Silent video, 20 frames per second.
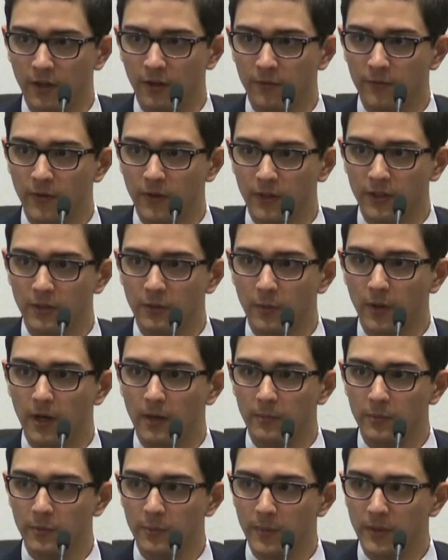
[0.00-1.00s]
I'll fuck you
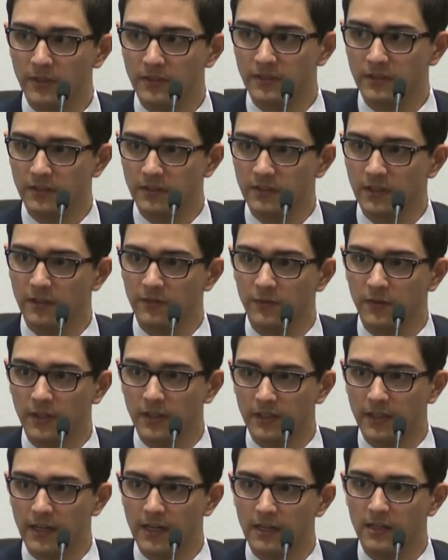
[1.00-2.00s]
up, you pussy, stuff
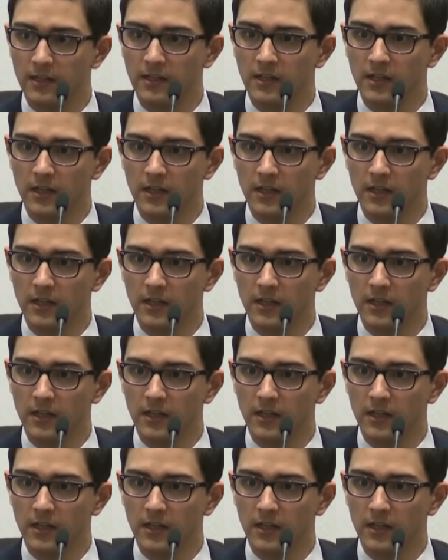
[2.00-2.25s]
like that.